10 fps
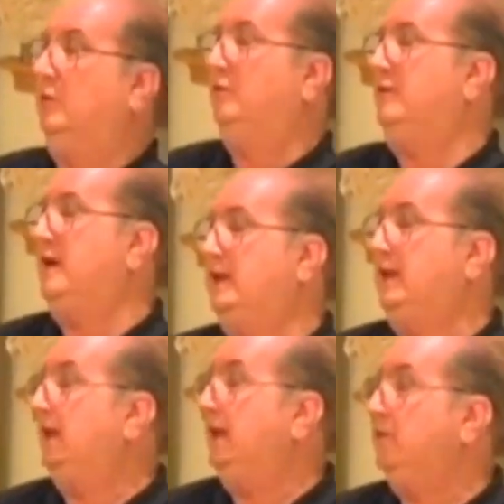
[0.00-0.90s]
you will
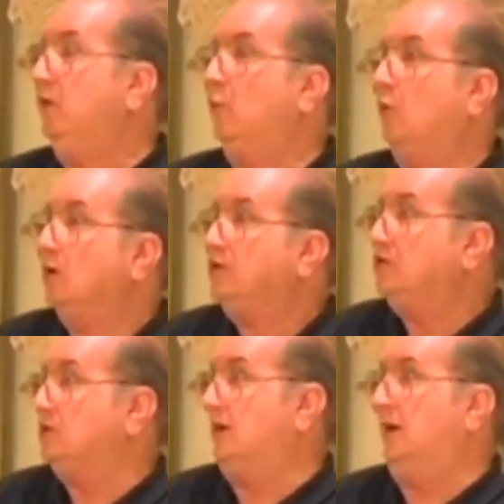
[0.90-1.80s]
find that even
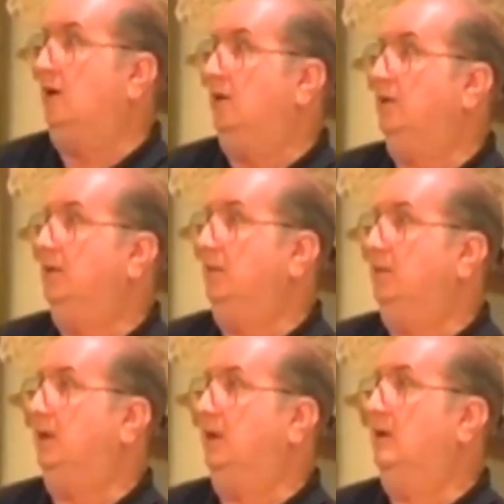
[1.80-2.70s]
Rothschild,
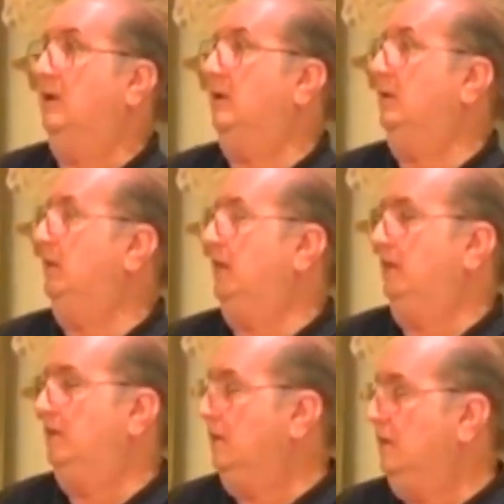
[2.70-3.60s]

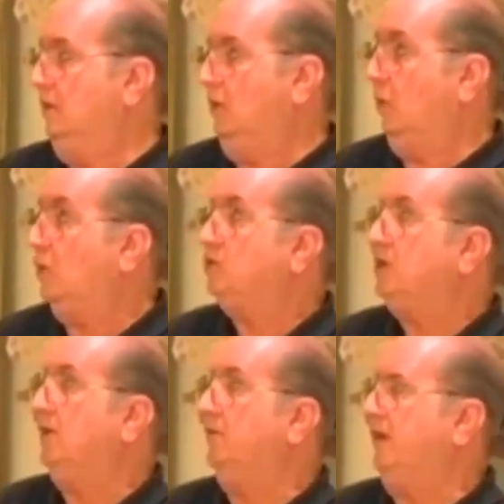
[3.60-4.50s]
the
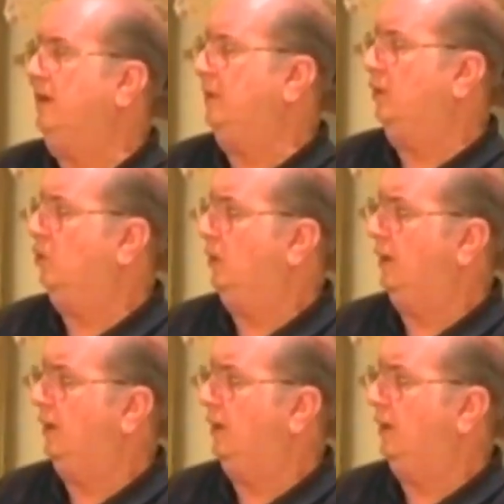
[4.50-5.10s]
Rothschild family who